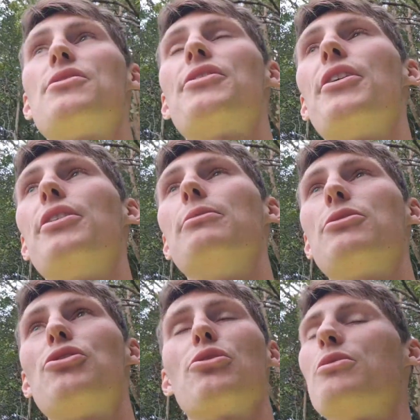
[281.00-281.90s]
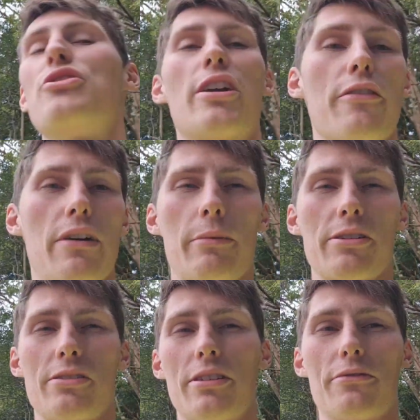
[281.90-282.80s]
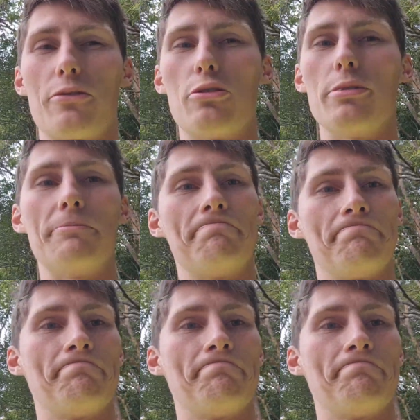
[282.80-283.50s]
So I'm not sure what the geofabric's on there for, but